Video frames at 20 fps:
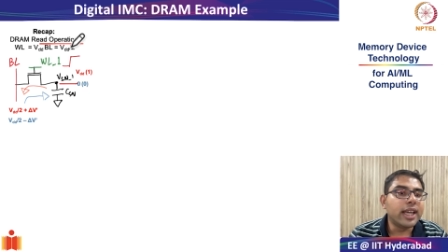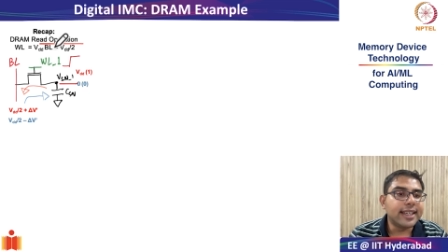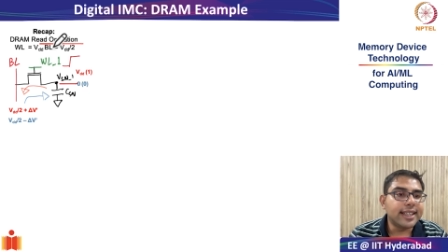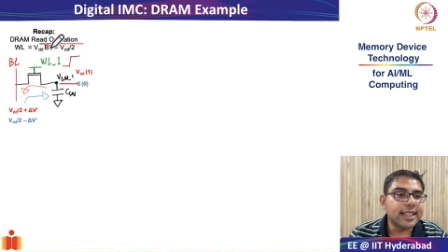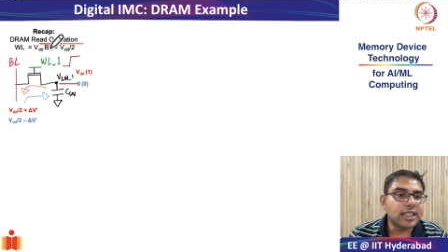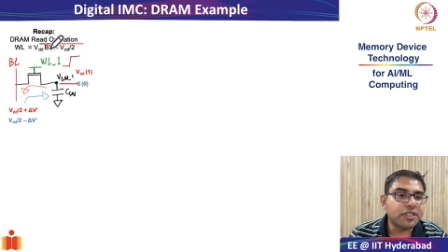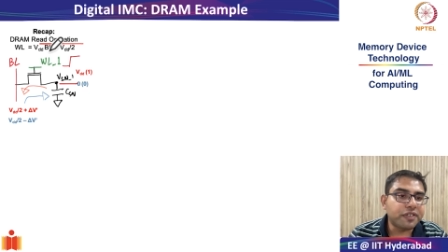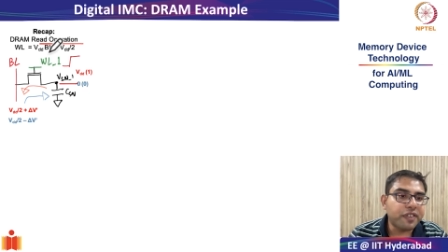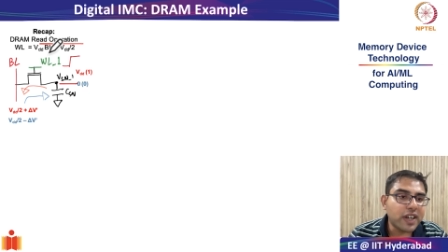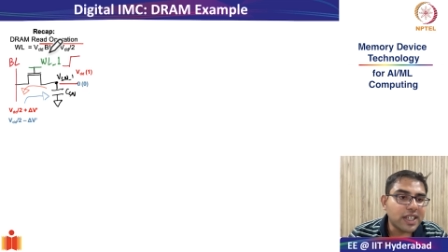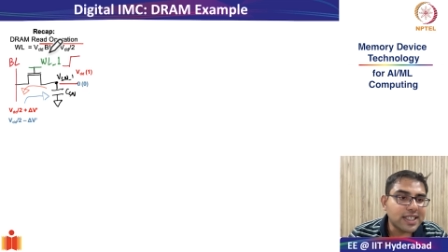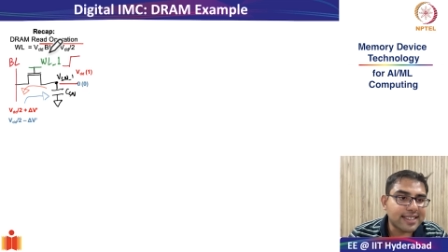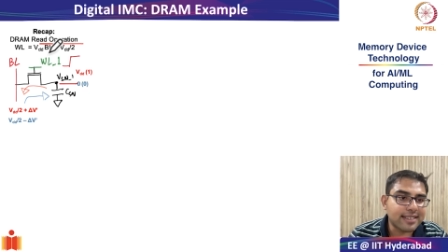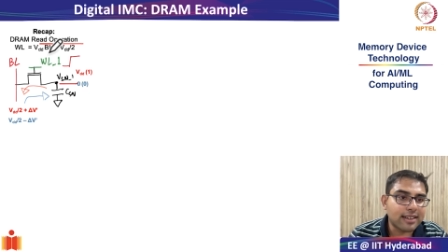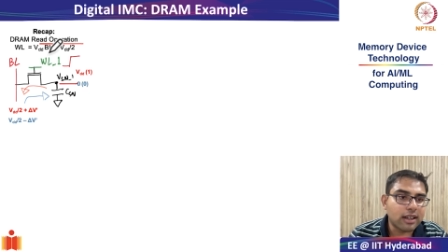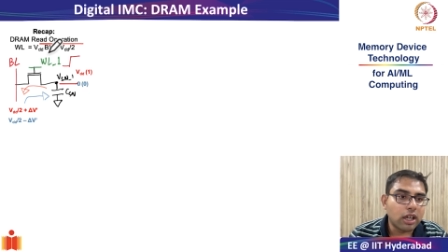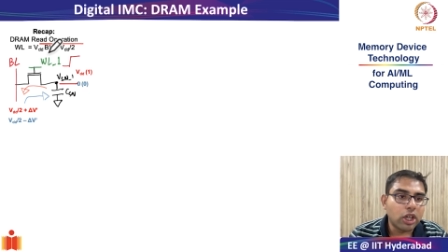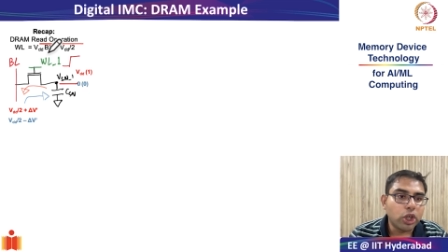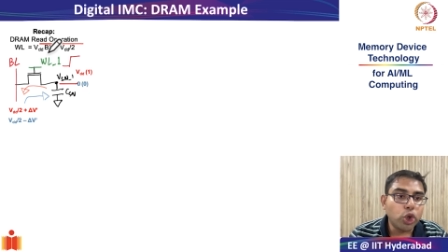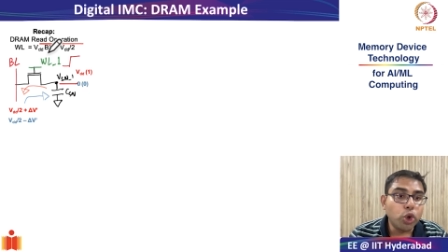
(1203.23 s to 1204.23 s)
is first
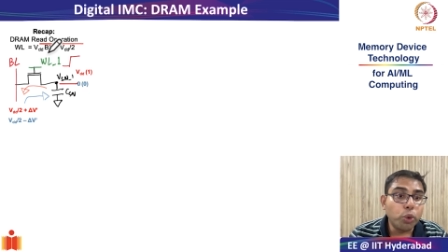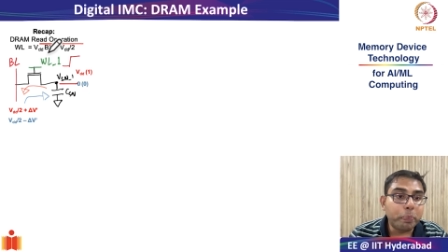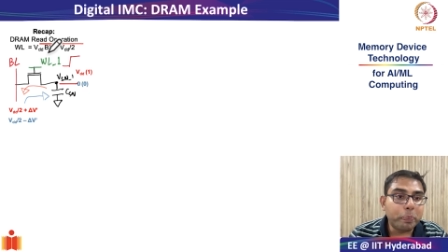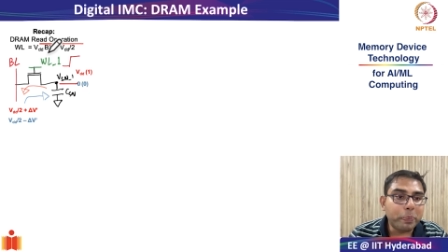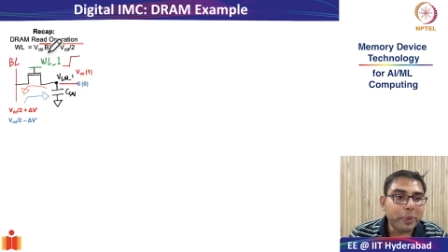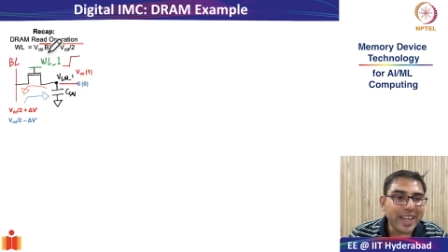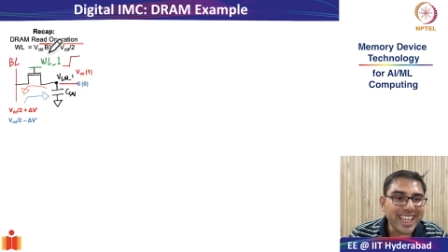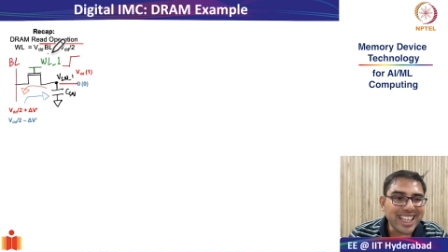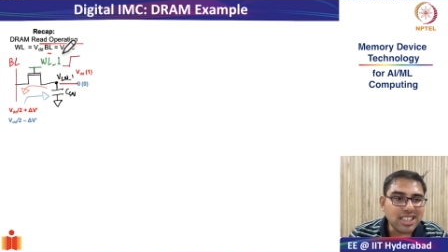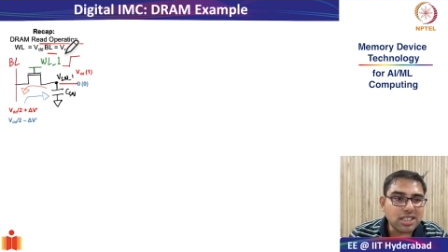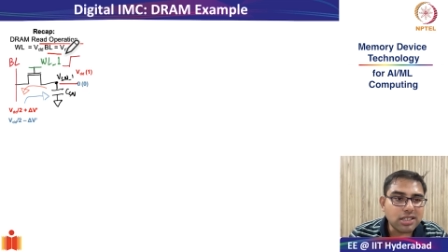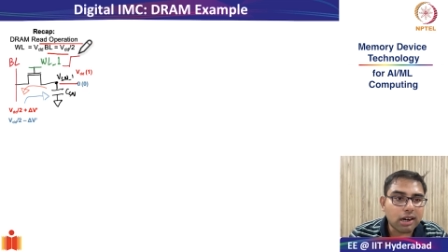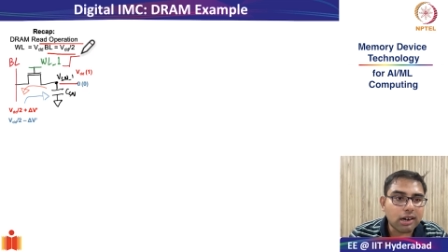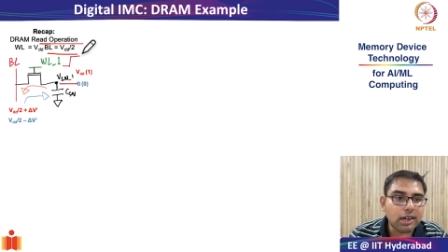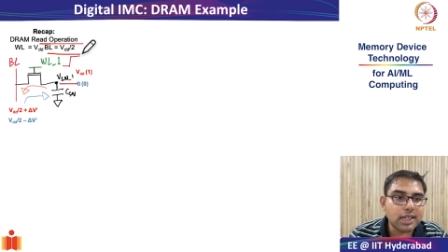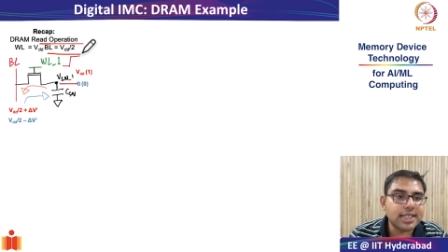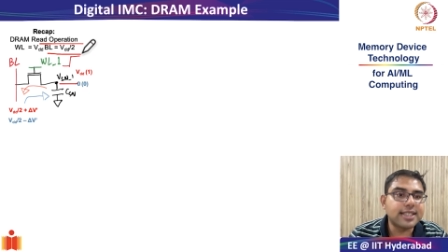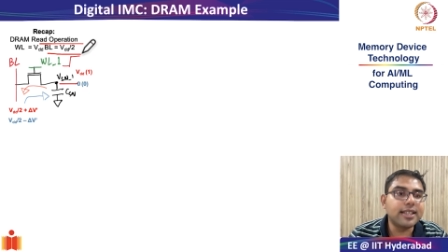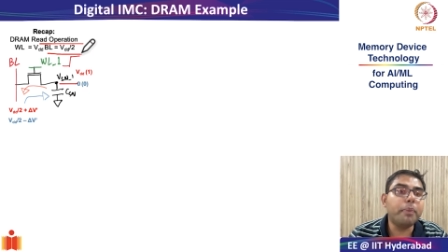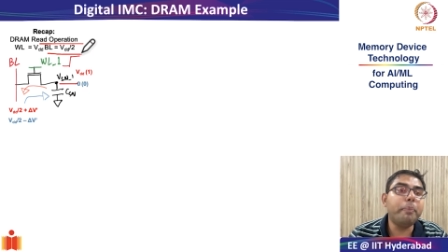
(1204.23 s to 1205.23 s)
you
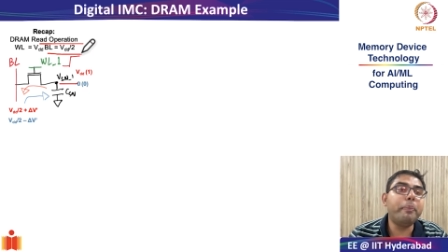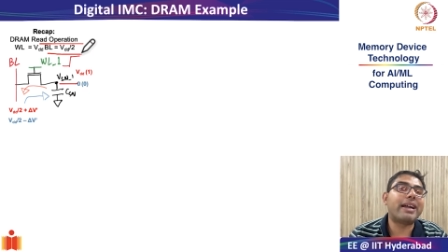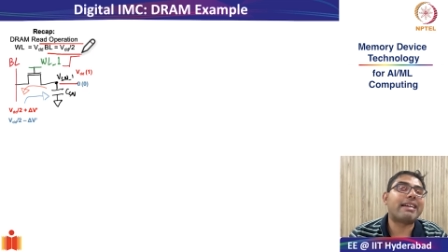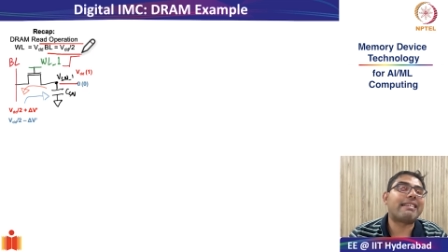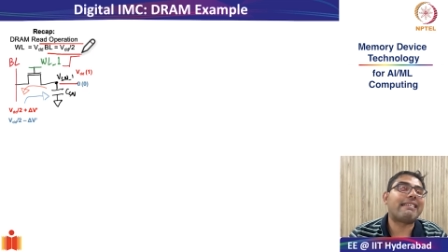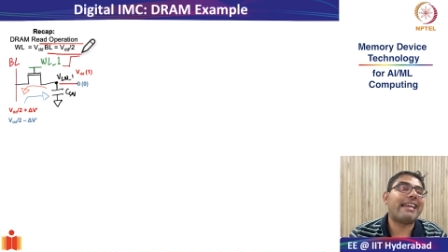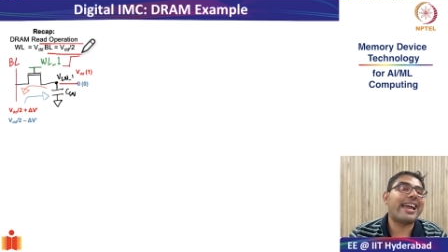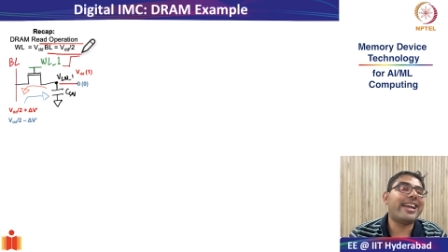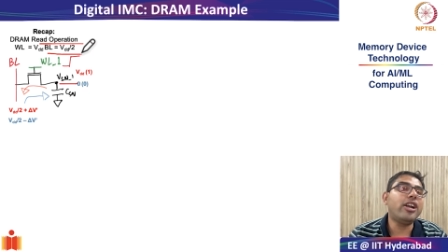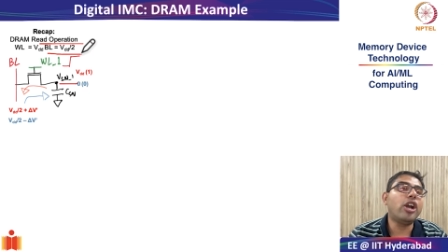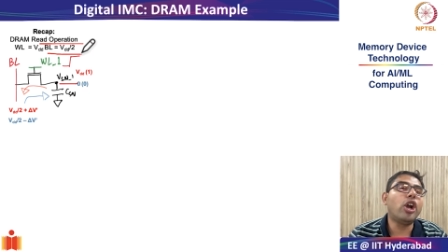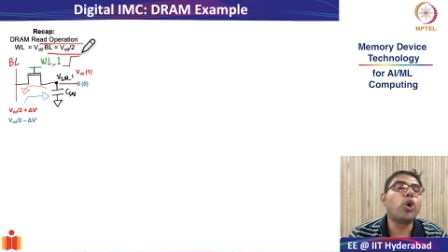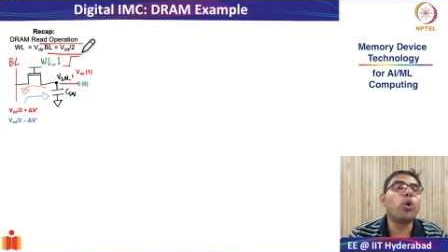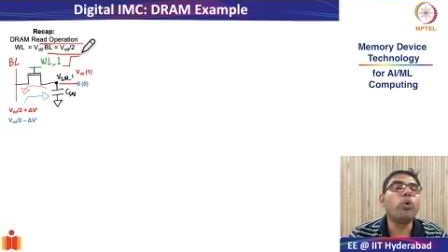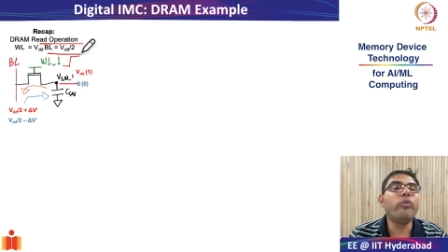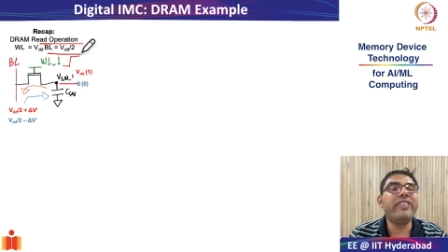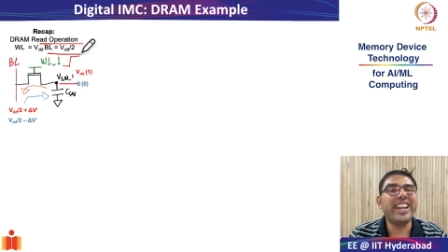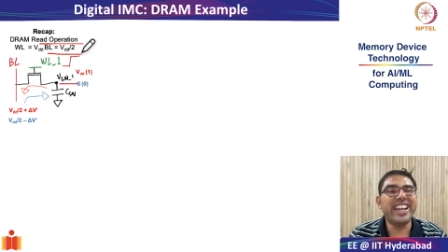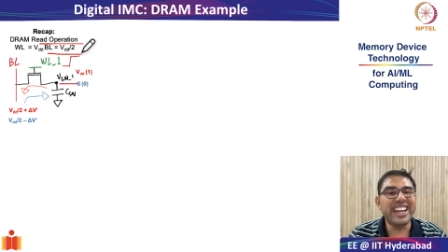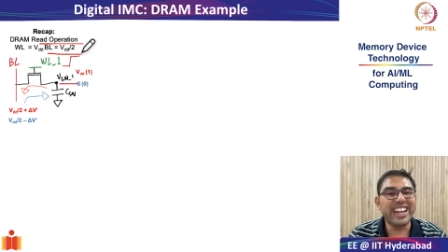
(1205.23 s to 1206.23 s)
pre-charge the bit line to
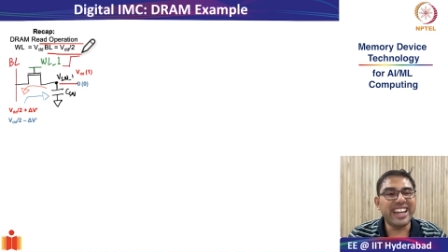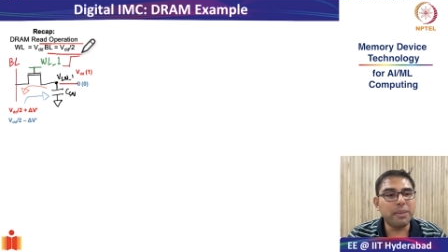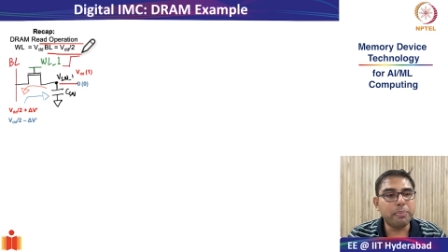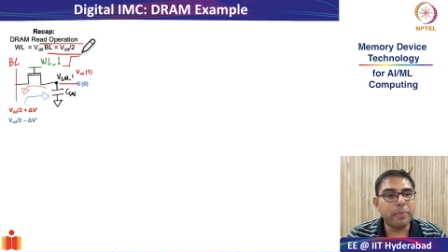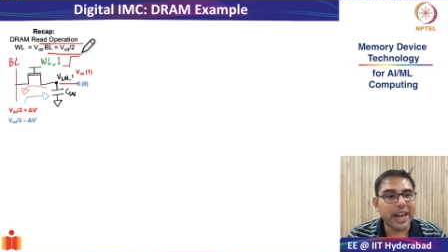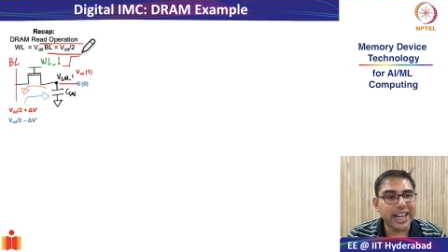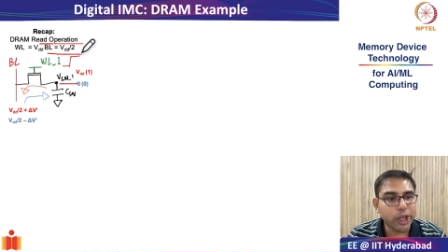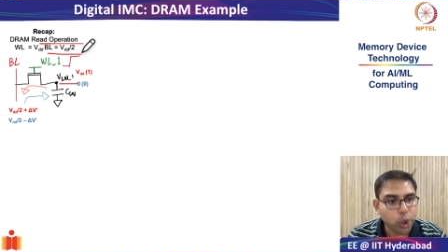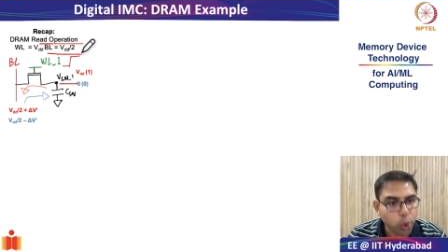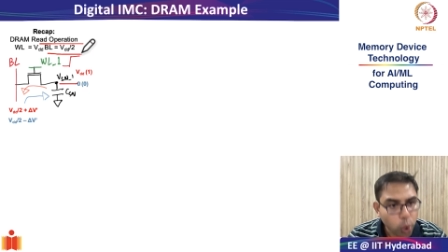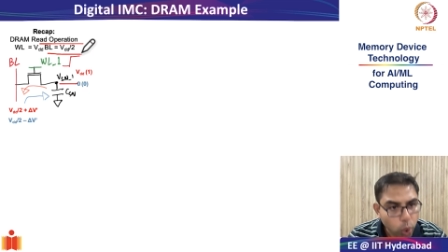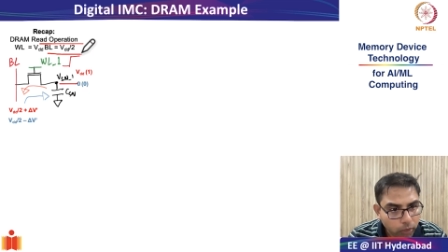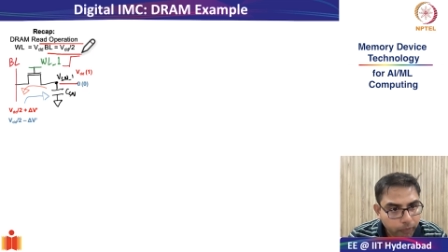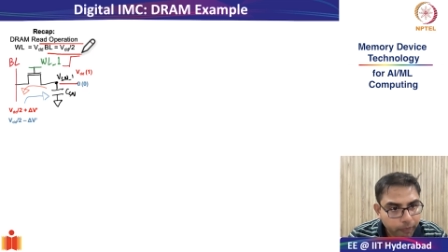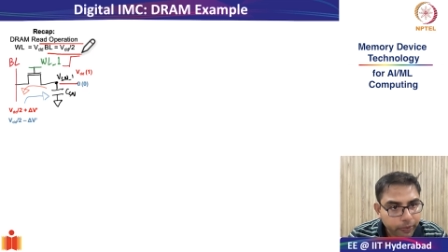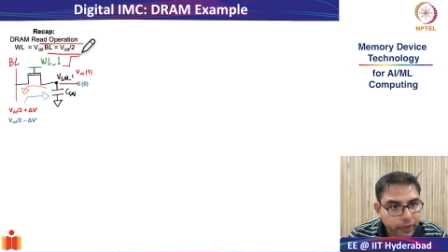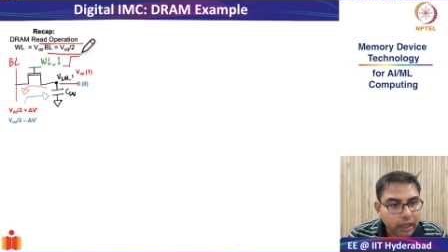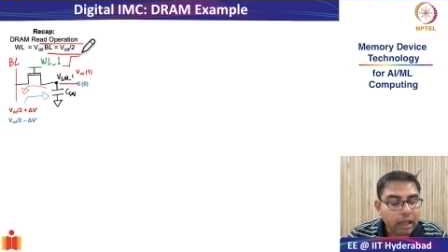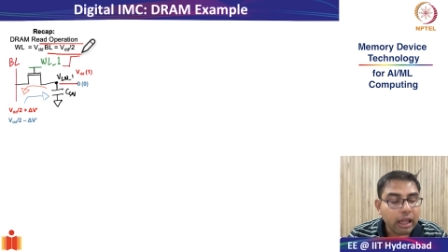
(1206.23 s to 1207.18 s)
VDD by 2,